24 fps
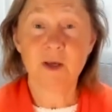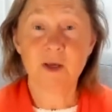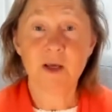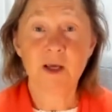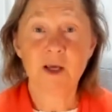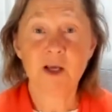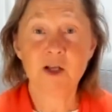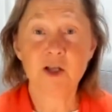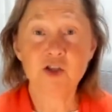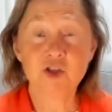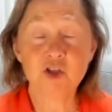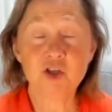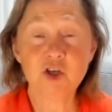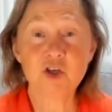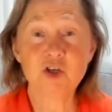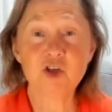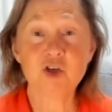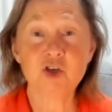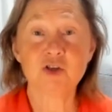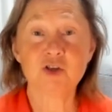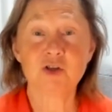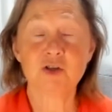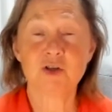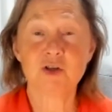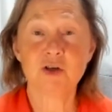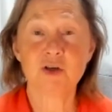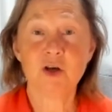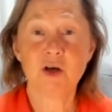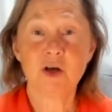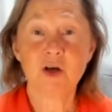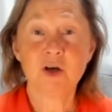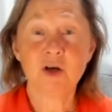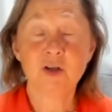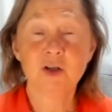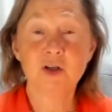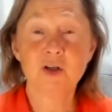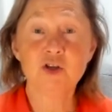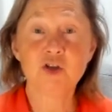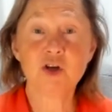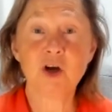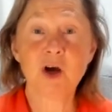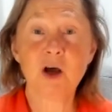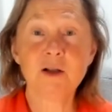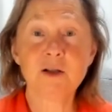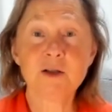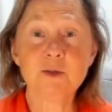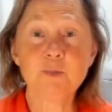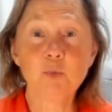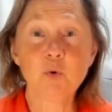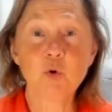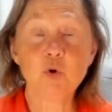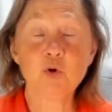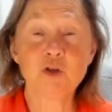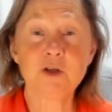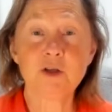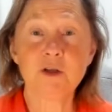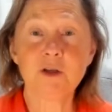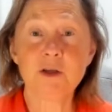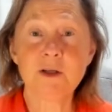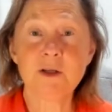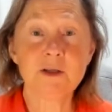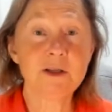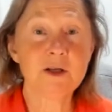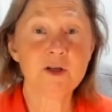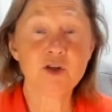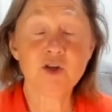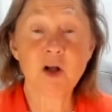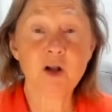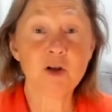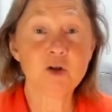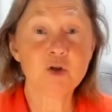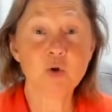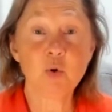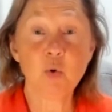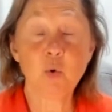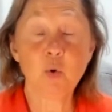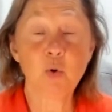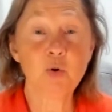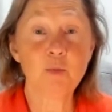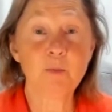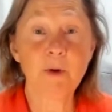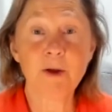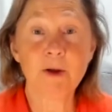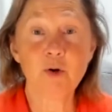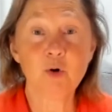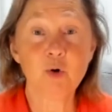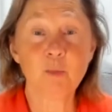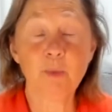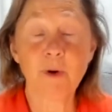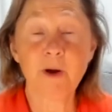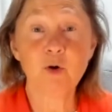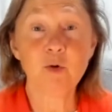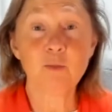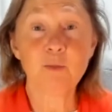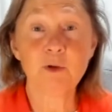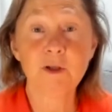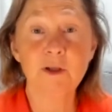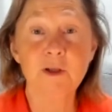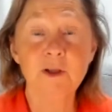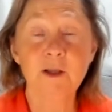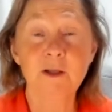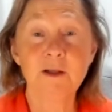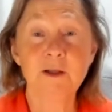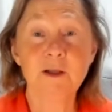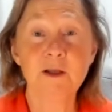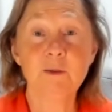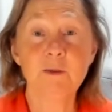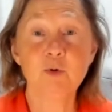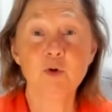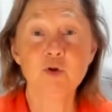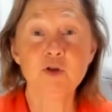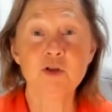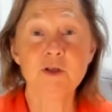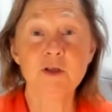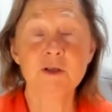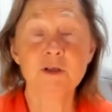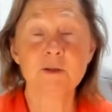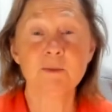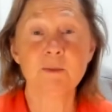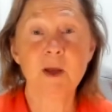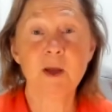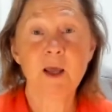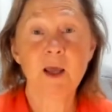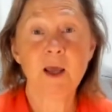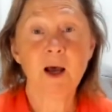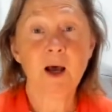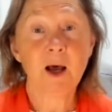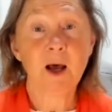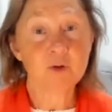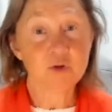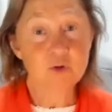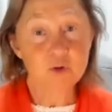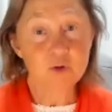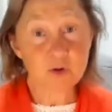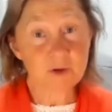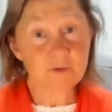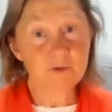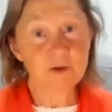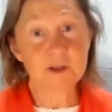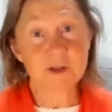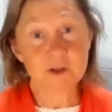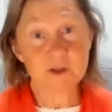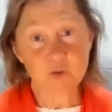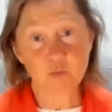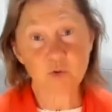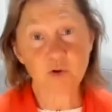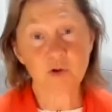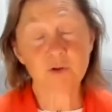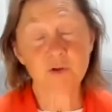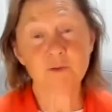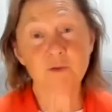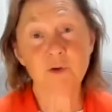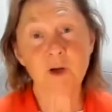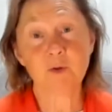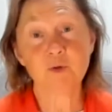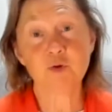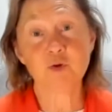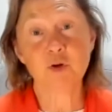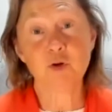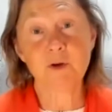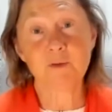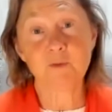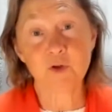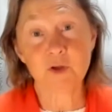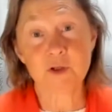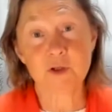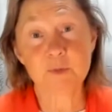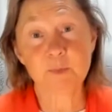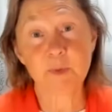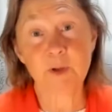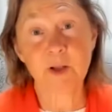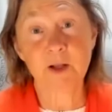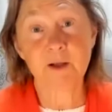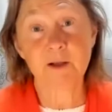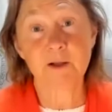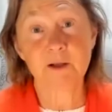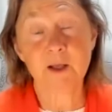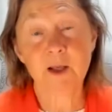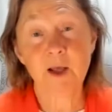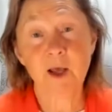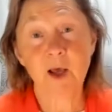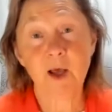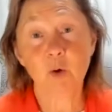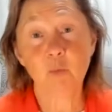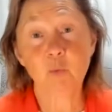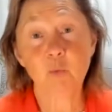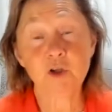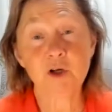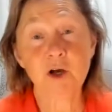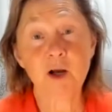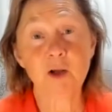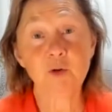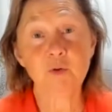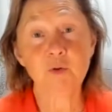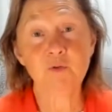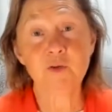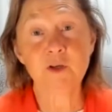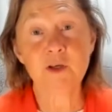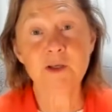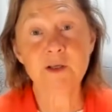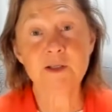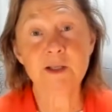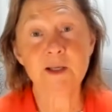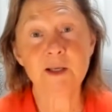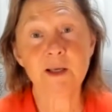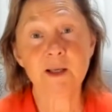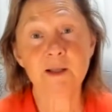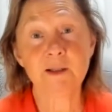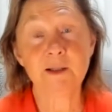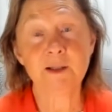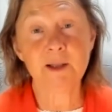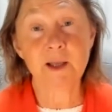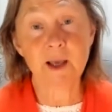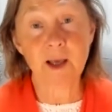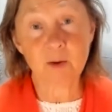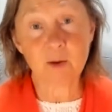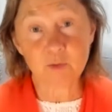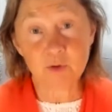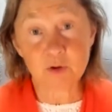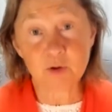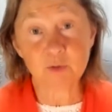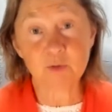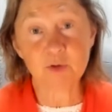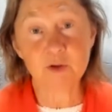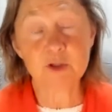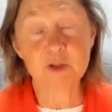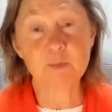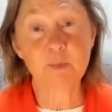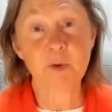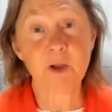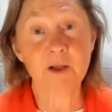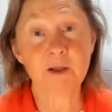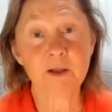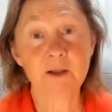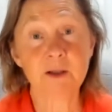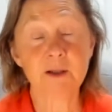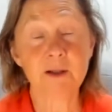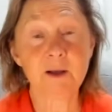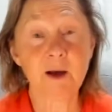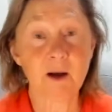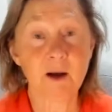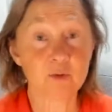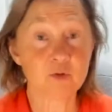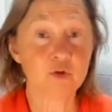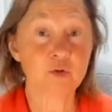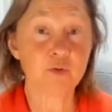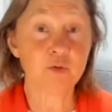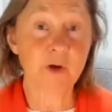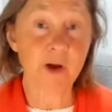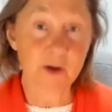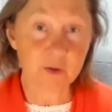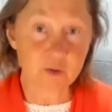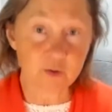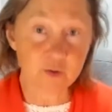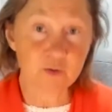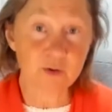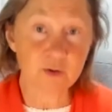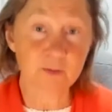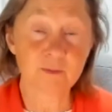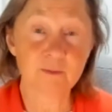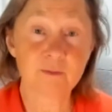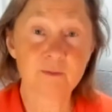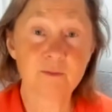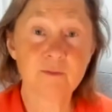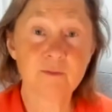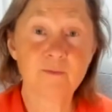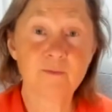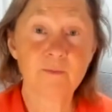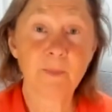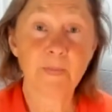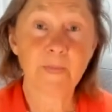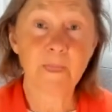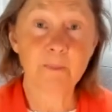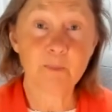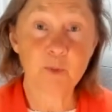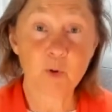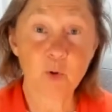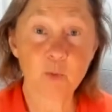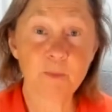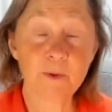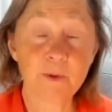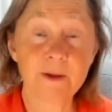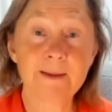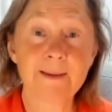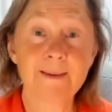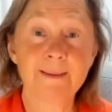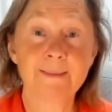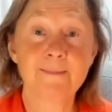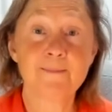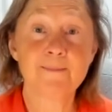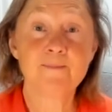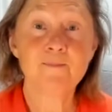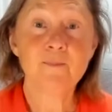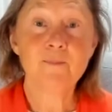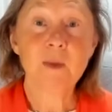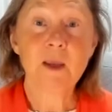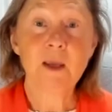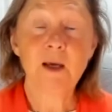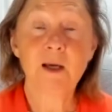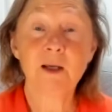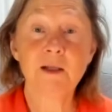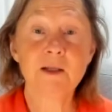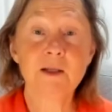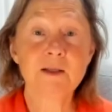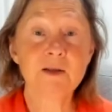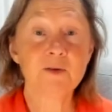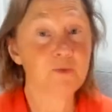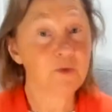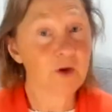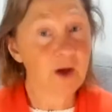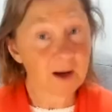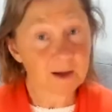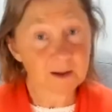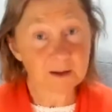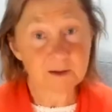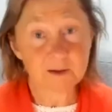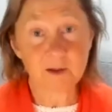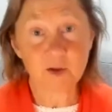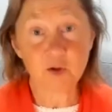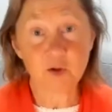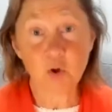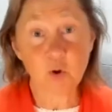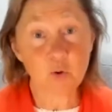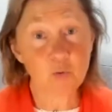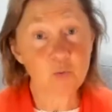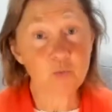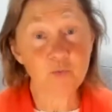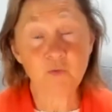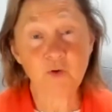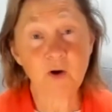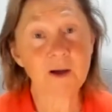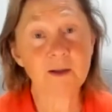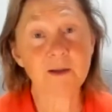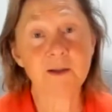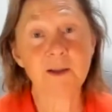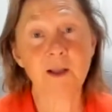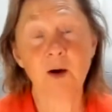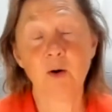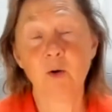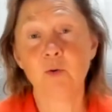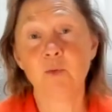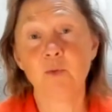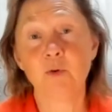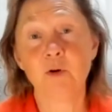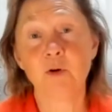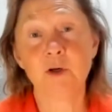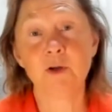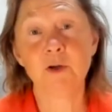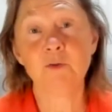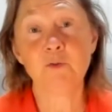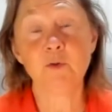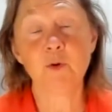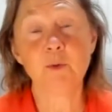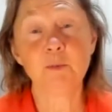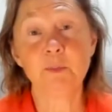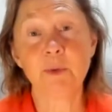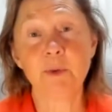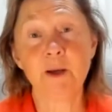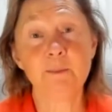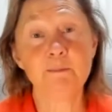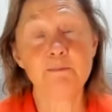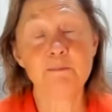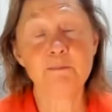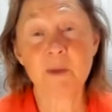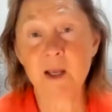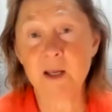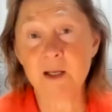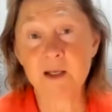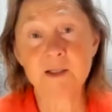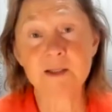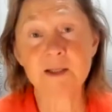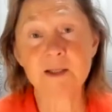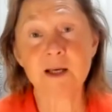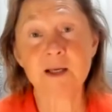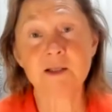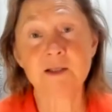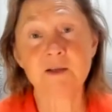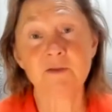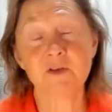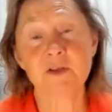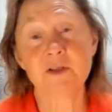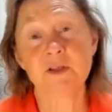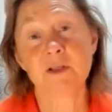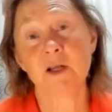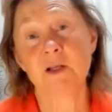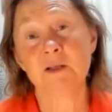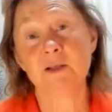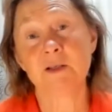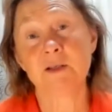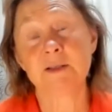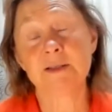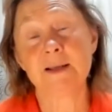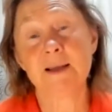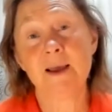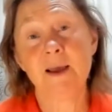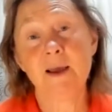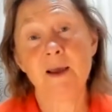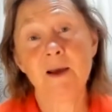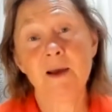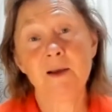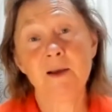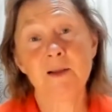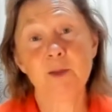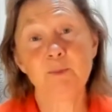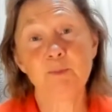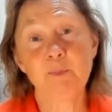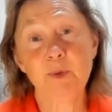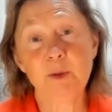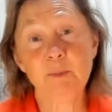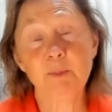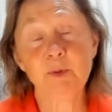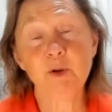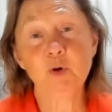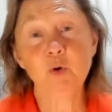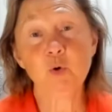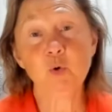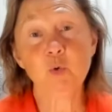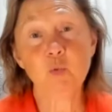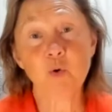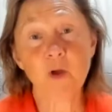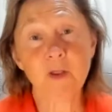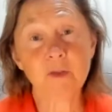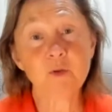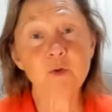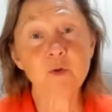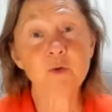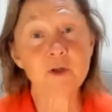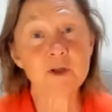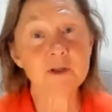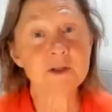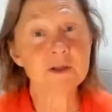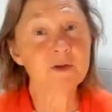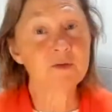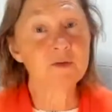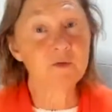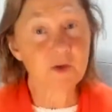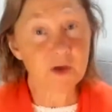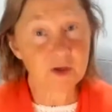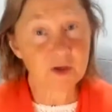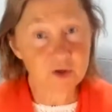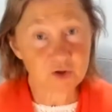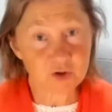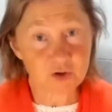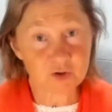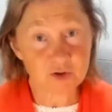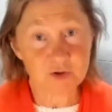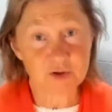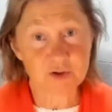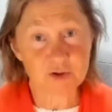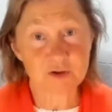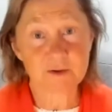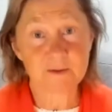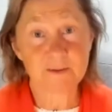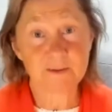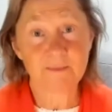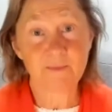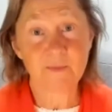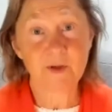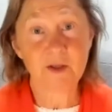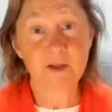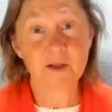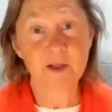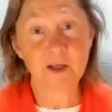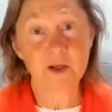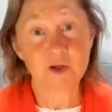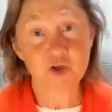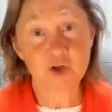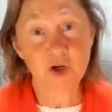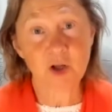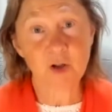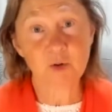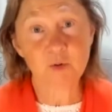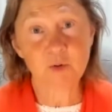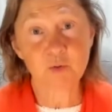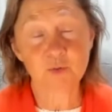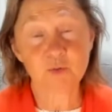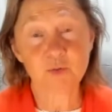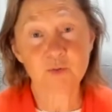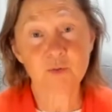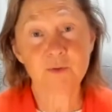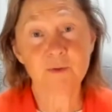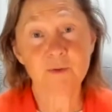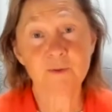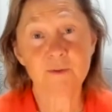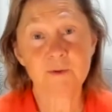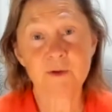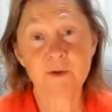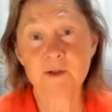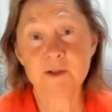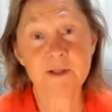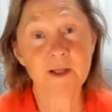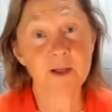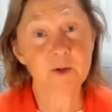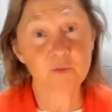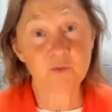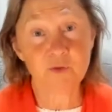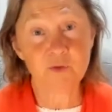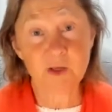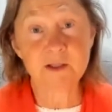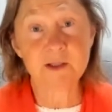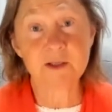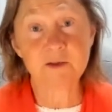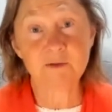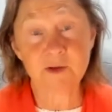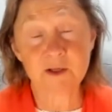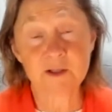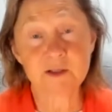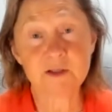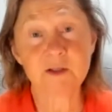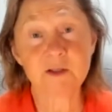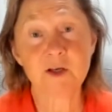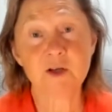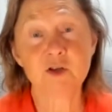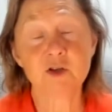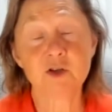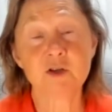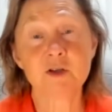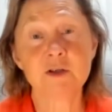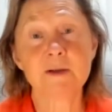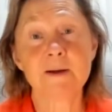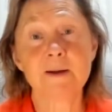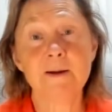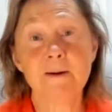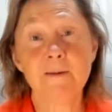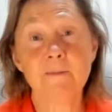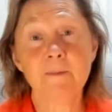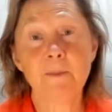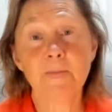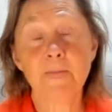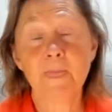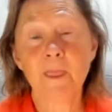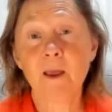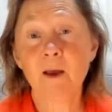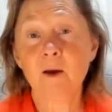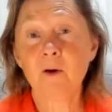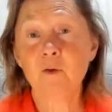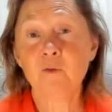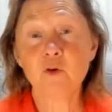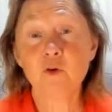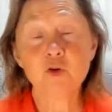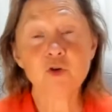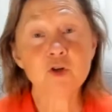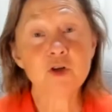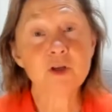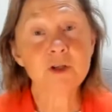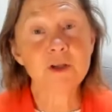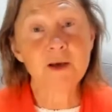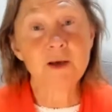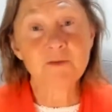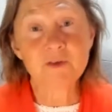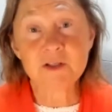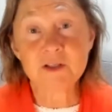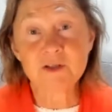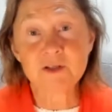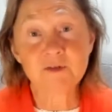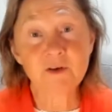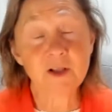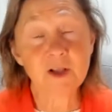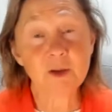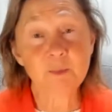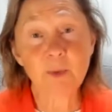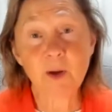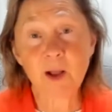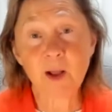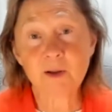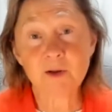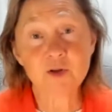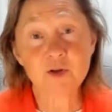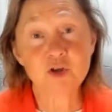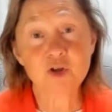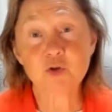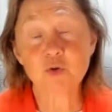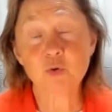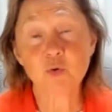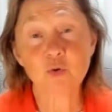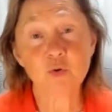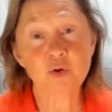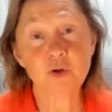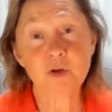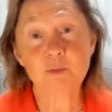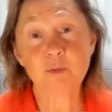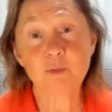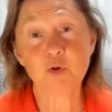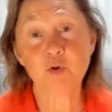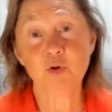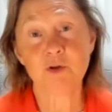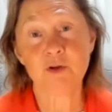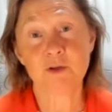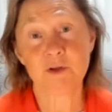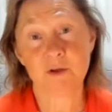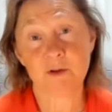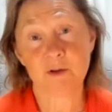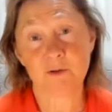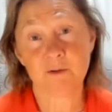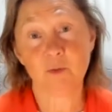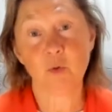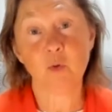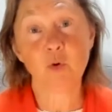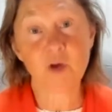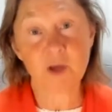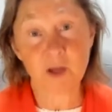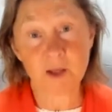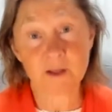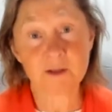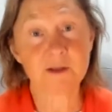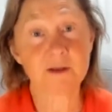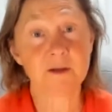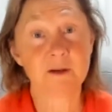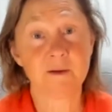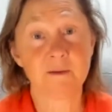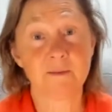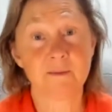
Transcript: It teaches the child's body, the, the child's whole microbiome and, and, the immune system, how to live in this world, how to live on this planet, what kind of things they can encounter on this planet, and how to react to them appropriately. It is a fact, a known fact now, confirmed by many scientific studies, that people who went through these infections in their childhood, instead of getting vaccinations, virtually never develop allergies or autoimmunity or cancer